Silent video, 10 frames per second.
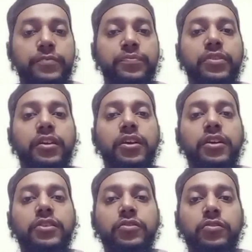So
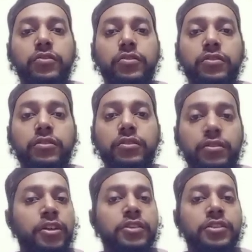that's
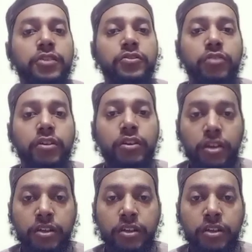also I teach.